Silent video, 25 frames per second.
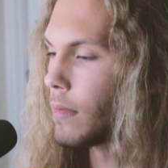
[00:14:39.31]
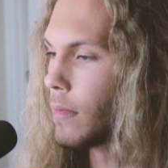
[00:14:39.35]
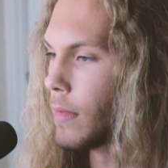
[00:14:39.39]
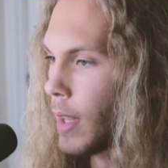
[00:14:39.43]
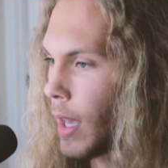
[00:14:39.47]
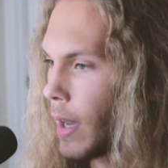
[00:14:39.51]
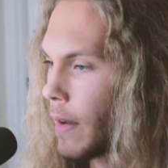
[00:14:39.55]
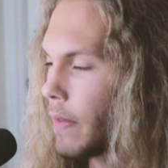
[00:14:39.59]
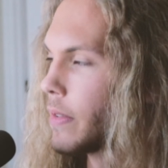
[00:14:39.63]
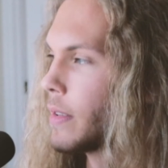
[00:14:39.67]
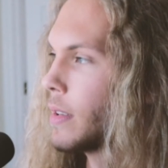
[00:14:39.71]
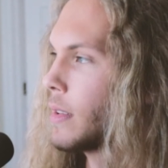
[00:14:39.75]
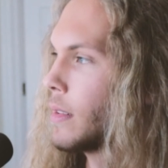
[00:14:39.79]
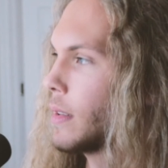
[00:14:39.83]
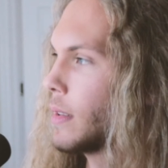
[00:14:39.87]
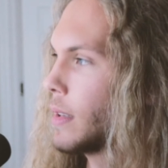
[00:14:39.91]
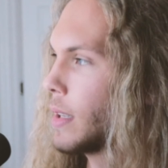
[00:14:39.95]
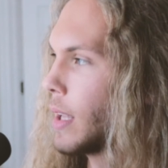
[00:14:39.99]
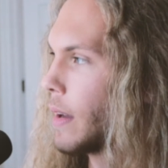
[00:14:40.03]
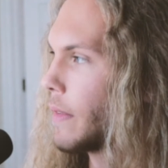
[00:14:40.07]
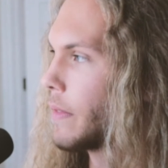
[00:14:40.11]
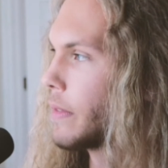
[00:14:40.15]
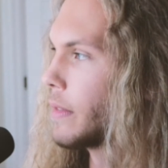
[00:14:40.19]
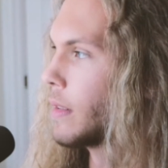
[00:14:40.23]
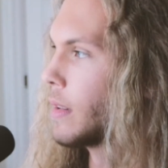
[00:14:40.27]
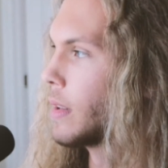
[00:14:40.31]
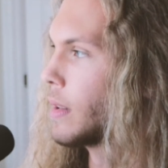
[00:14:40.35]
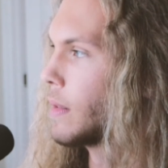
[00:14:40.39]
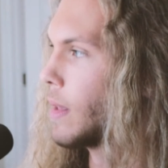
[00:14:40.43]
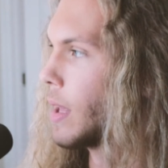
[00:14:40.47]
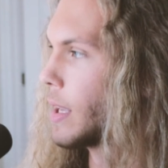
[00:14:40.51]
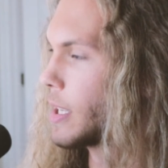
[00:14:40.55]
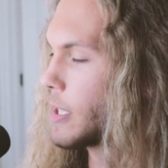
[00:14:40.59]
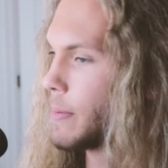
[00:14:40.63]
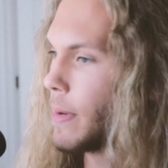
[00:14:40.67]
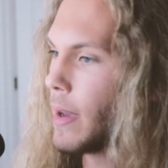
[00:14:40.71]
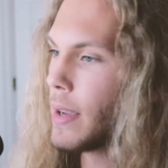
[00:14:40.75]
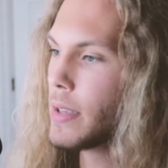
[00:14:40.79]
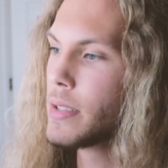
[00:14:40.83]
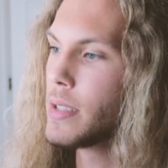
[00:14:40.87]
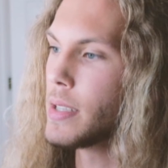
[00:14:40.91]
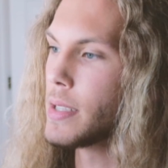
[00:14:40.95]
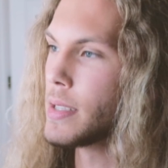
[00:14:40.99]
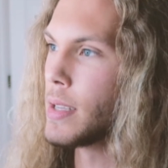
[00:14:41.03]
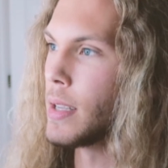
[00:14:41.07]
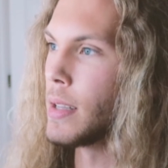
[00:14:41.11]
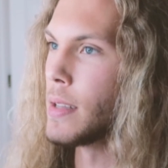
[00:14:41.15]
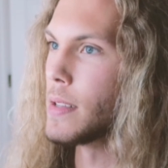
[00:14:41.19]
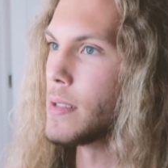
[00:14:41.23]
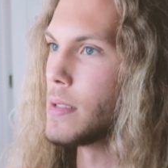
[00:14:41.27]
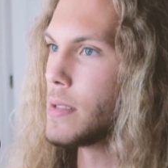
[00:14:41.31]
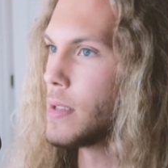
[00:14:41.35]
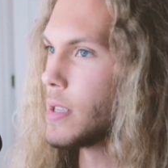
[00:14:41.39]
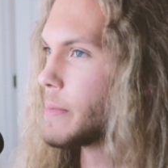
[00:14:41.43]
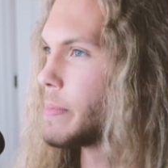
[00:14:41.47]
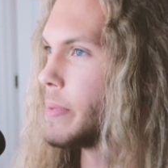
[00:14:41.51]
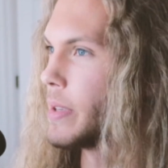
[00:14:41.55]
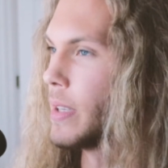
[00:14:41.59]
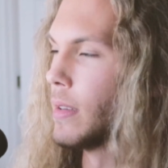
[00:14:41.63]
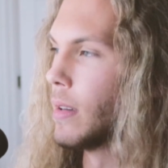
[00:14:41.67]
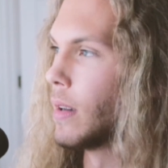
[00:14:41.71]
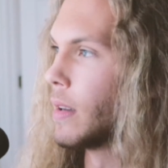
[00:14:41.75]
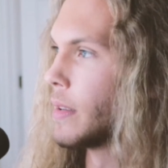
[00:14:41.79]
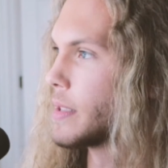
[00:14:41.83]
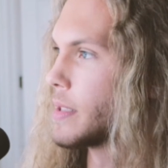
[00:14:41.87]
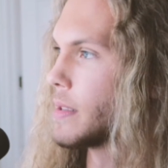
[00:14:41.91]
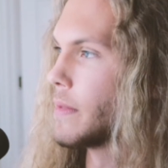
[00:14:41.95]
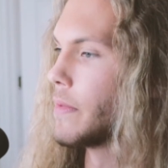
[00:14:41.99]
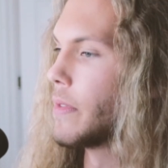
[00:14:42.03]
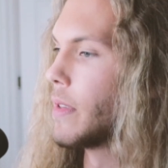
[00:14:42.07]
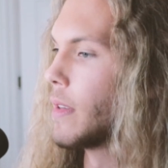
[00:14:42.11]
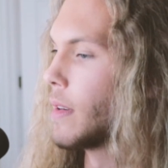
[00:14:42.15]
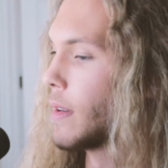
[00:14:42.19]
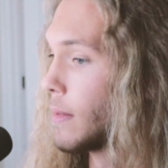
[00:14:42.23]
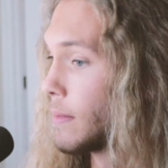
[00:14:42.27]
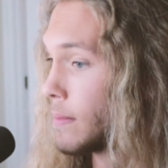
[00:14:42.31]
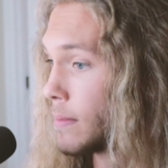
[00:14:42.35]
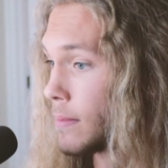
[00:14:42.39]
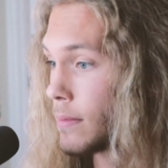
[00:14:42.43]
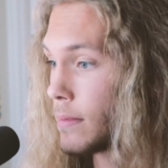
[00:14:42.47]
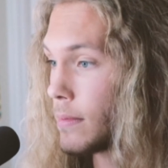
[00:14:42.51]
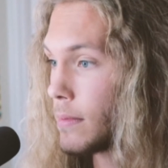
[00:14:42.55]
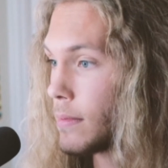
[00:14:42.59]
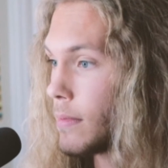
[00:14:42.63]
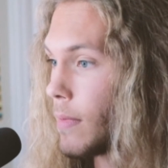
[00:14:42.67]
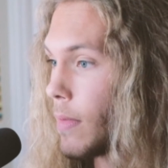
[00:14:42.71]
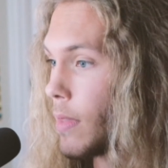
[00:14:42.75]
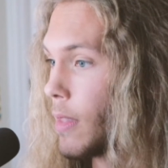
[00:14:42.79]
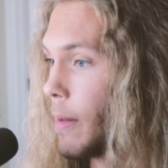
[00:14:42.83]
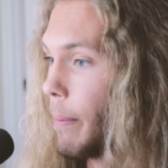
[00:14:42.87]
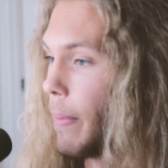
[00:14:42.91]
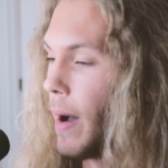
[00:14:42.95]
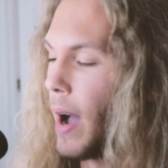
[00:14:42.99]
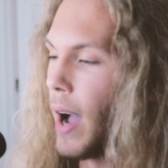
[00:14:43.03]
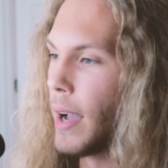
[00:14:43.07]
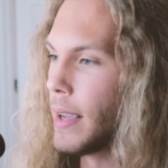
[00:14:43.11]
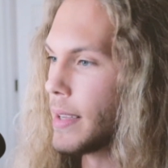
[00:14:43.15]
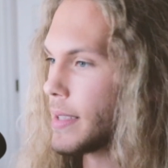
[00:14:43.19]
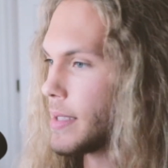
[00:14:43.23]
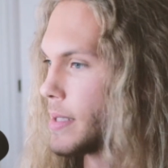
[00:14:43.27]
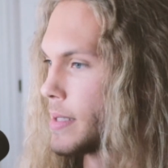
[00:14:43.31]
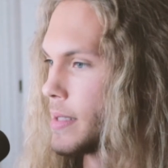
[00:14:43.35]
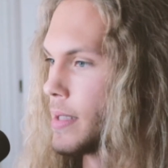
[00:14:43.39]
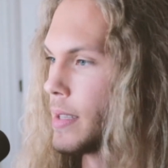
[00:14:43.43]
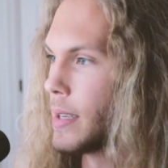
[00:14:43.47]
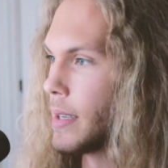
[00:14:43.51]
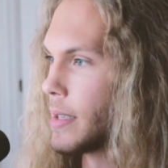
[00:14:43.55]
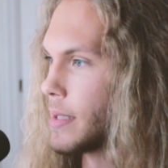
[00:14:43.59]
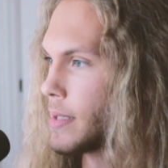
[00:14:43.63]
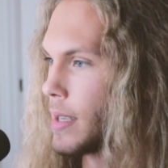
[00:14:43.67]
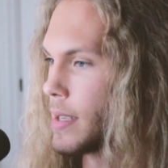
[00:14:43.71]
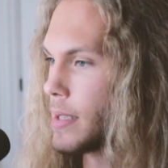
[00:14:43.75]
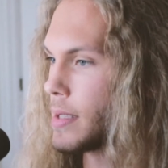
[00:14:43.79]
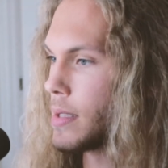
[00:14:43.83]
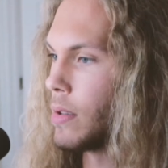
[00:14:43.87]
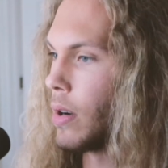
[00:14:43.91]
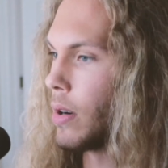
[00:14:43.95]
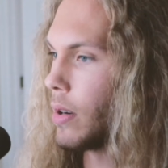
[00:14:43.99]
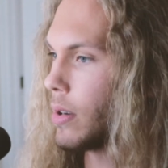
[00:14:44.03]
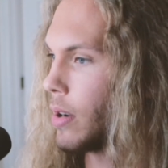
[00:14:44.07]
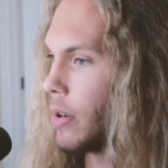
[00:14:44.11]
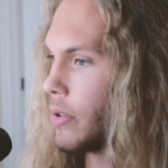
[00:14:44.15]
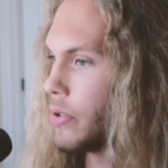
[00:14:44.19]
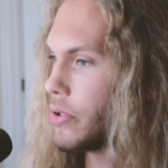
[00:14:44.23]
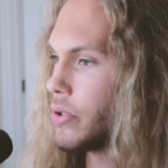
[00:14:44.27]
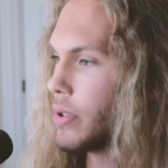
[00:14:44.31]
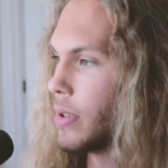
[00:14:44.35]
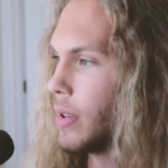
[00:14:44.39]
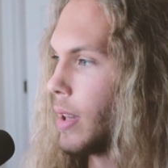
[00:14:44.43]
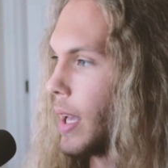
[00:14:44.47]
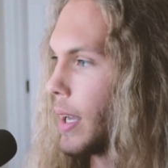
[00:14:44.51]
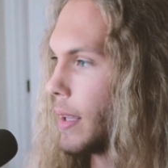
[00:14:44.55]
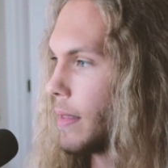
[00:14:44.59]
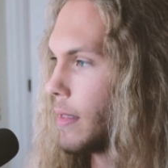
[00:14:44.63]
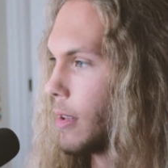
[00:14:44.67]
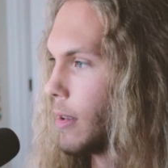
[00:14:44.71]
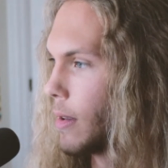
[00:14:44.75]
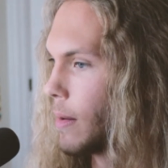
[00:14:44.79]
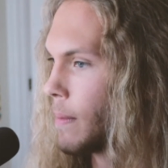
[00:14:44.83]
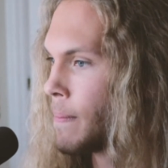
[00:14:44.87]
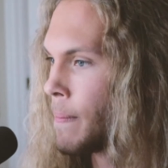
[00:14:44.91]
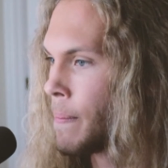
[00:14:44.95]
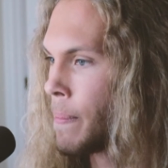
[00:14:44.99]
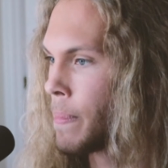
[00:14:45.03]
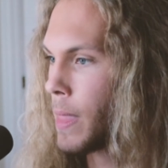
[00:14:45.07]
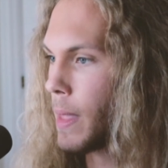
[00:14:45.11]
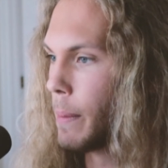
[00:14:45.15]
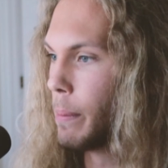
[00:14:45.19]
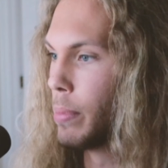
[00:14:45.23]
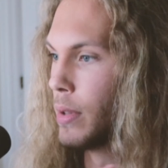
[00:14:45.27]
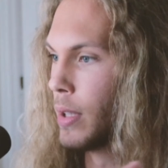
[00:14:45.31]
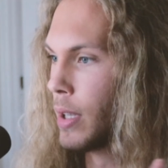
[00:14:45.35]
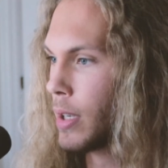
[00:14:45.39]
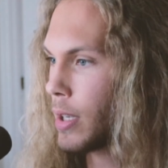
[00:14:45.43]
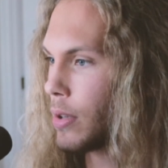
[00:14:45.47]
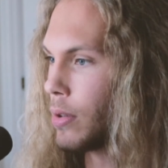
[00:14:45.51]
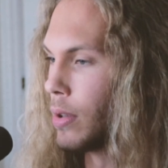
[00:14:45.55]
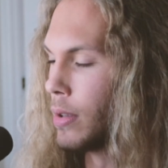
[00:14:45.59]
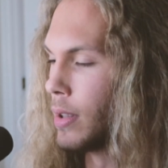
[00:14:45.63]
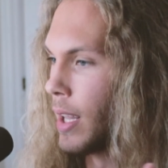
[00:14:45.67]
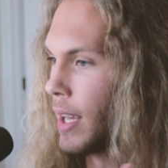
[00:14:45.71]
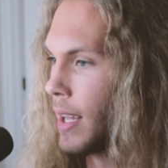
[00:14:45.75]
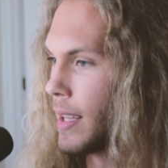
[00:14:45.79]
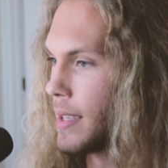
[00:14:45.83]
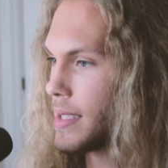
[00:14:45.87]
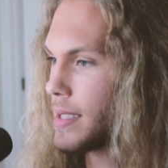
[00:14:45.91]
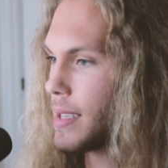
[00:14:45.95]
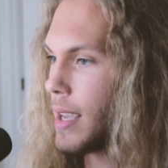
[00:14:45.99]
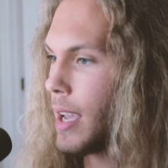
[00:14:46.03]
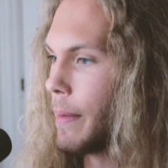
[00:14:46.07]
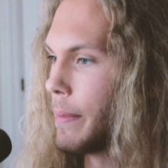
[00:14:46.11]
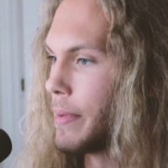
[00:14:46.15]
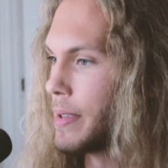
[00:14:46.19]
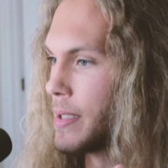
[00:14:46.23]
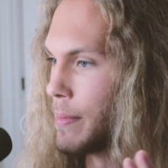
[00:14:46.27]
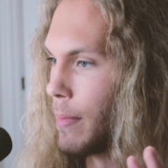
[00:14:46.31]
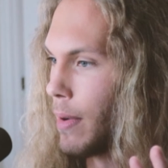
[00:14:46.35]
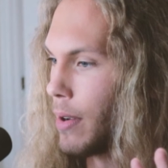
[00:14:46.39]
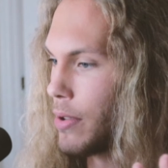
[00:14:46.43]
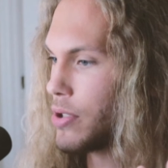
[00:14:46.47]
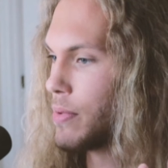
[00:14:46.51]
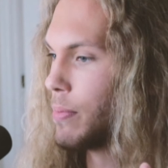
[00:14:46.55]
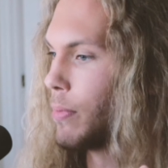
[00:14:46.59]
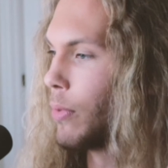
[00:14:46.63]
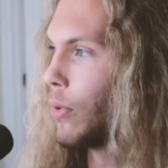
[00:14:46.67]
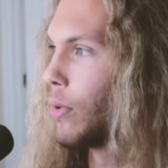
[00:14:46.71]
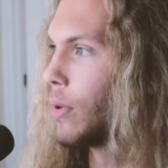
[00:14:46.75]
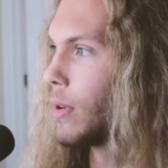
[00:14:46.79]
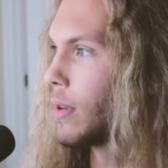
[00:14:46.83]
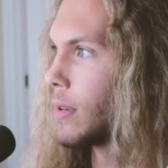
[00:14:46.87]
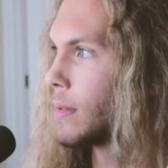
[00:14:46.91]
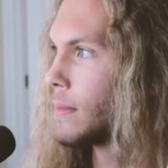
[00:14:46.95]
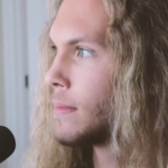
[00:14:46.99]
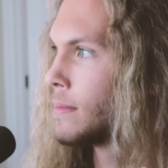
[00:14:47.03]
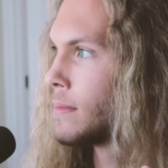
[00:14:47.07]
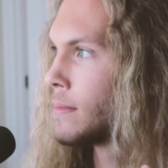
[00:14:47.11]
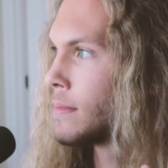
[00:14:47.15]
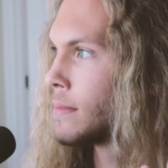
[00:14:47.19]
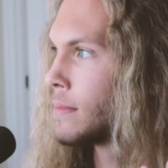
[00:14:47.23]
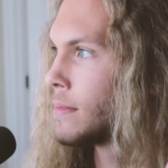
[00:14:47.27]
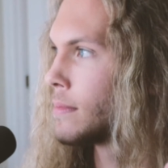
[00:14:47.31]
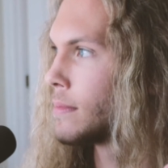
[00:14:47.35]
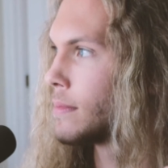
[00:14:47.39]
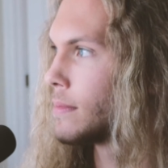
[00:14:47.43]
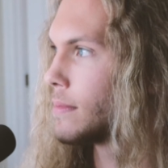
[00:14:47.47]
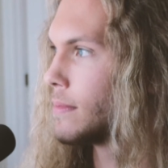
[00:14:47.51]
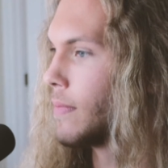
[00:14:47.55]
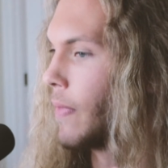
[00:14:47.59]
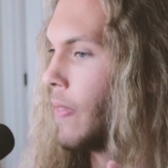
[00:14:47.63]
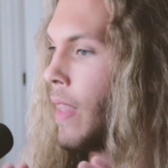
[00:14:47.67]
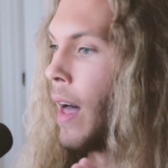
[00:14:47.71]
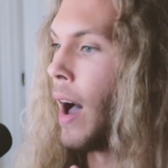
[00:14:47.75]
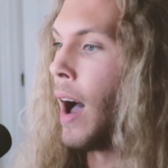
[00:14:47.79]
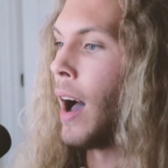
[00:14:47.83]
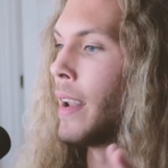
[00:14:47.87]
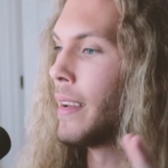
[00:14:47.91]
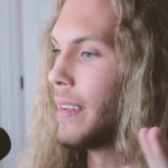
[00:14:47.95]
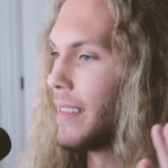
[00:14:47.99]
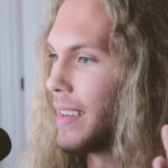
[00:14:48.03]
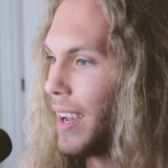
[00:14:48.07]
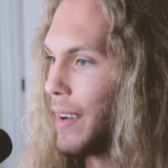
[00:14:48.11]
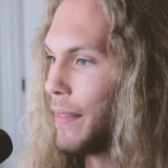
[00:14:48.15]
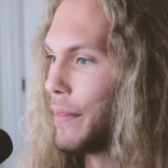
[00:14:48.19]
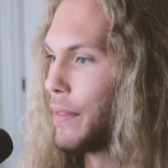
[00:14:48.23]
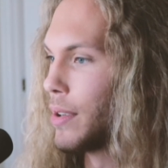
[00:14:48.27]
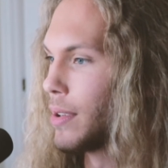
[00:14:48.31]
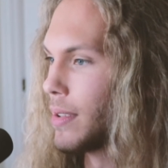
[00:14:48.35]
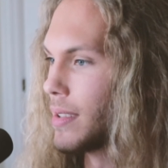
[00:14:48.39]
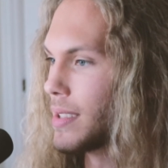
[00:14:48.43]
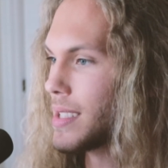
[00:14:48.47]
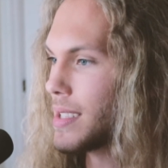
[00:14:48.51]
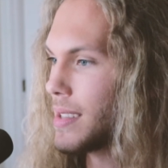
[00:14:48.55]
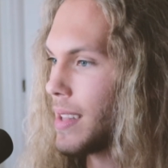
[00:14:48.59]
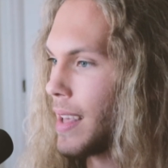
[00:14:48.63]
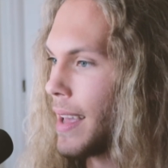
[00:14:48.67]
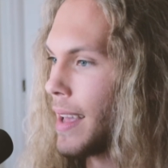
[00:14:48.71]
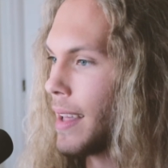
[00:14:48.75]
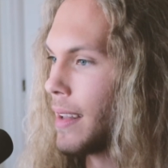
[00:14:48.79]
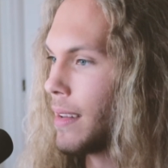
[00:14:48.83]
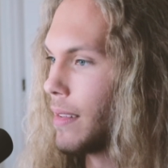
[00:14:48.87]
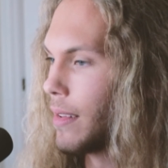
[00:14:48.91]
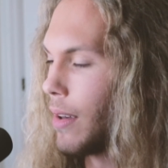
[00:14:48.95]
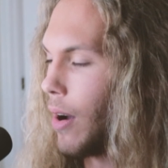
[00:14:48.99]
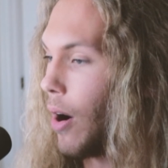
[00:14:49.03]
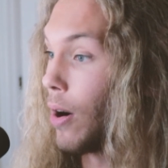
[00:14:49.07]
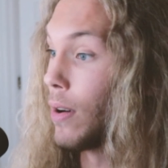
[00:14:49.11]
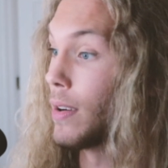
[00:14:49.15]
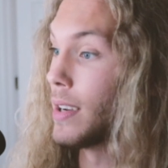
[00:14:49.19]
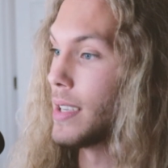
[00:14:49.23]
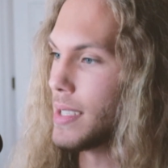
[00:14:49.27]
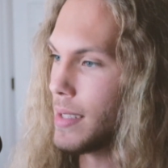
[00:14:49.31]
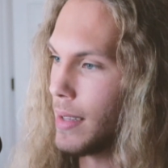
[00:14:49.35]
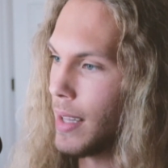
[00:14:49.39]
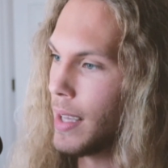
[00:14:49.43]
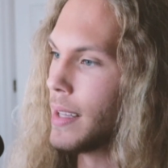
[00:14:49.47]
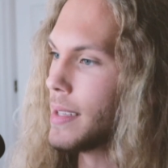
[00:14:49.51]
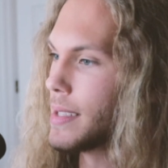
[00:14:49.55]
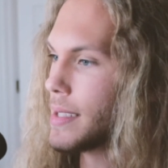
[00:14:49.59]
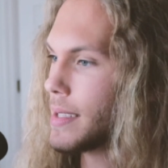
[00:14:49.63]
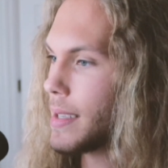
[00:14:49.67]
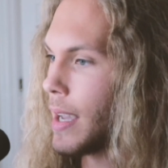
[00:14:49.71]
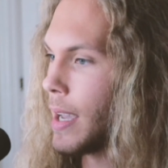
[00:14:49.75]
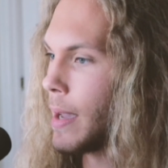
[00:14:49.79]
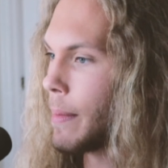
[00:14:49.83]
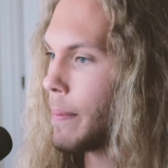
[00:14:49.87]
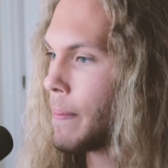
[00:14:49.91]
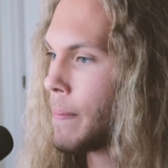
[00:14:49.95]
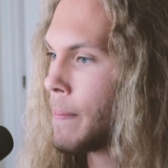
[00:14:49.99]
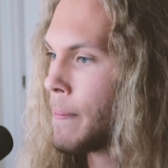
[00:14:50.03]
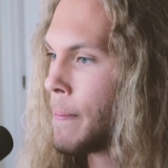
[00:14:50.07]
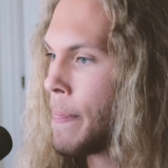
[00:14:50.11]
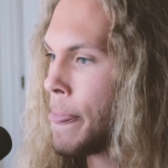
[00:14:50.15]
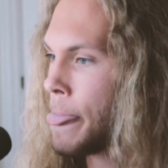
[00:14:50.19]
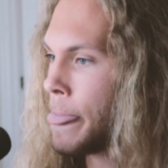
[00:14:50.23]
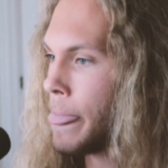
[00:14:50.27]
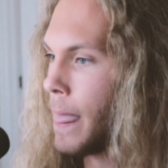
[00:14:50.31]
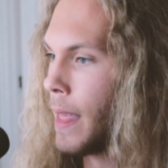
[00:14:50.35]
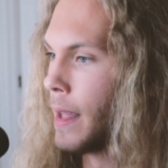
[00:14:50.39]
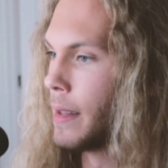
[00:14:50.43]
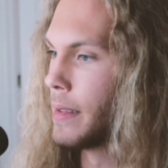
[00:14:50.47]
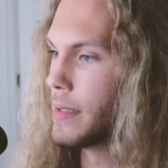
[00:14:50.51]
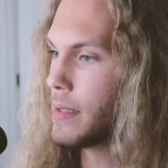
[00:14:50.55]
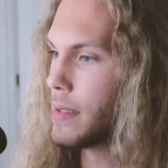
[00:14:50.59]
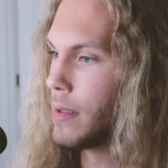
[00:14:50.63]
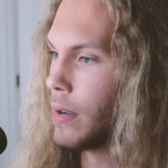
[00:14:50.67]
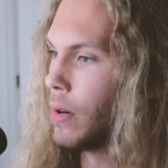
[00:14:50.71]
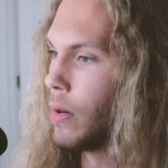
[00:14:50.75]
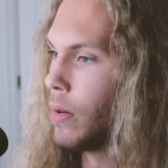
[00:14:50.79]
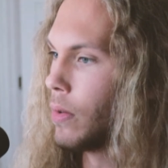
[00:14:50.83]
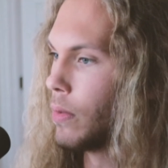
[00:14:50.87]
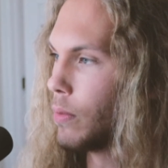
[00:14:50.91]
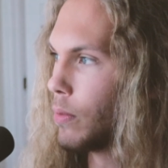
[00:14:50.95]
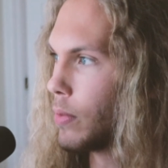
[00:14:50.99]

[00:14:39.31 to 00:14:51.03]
Definitely. Especially since just because of the biases that exist in our country, like the political landscape is much more non-diverse than the artist landscape. And so,